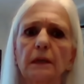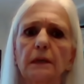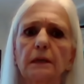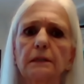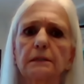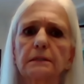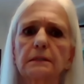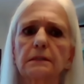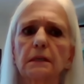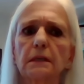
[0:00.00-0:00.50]

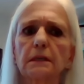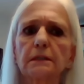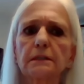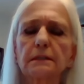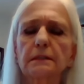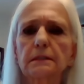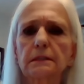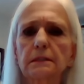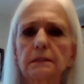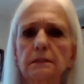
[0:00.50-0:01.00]

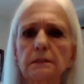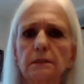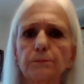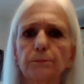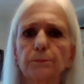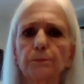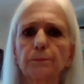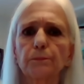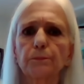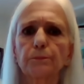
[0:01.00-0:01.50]
it's
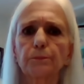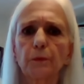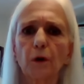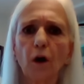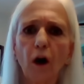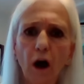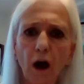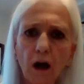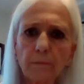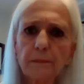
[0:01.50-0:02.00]

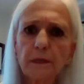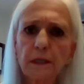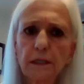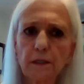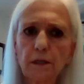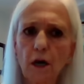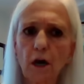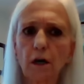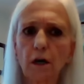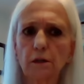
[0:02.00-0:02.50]
common
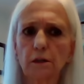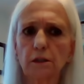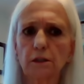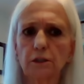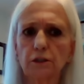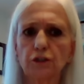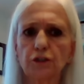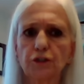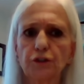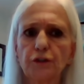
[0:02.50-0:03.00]

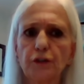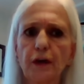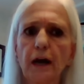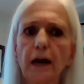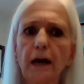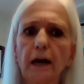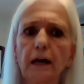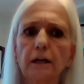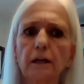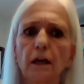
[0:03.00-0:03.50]
knowledge
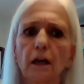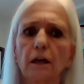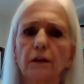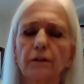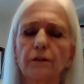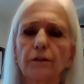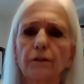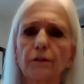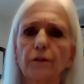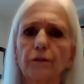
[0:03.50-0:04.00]
that
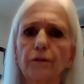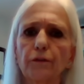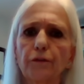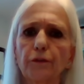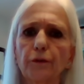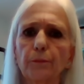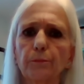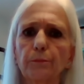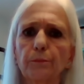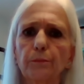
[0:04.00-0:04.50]

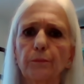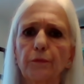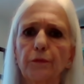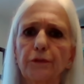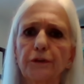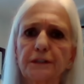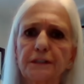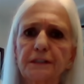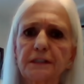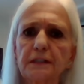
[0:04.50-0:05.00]

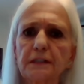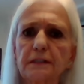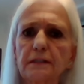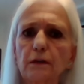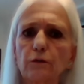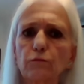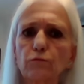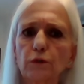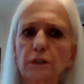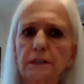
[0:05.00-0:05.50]
this is
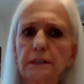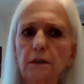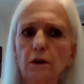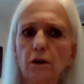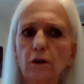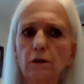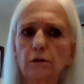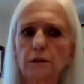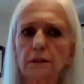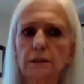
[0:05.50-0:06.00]
a
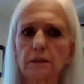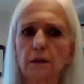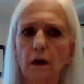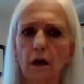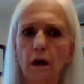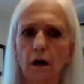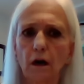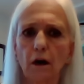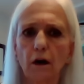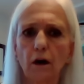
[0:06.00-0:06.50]
result
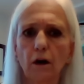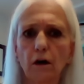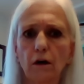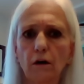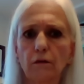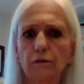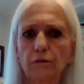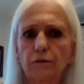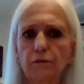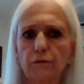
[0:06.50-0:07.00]

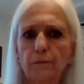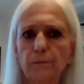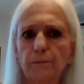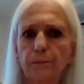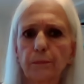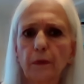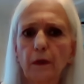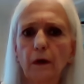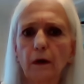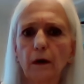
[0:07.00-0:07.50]
of,
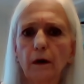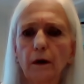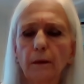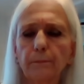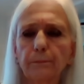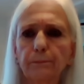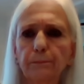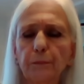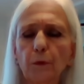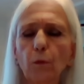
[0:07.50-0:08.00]

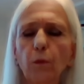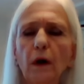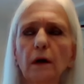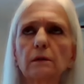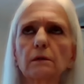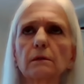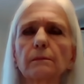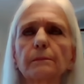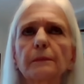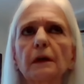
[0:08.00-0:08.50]

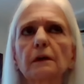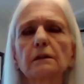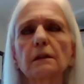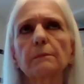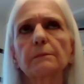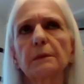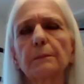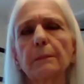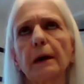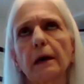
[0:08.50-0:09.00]
well,
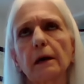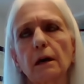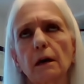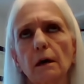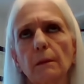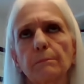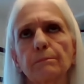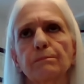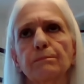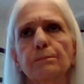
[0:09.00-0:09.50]
let me back
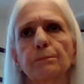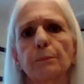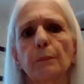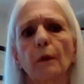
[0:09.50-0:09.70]
up.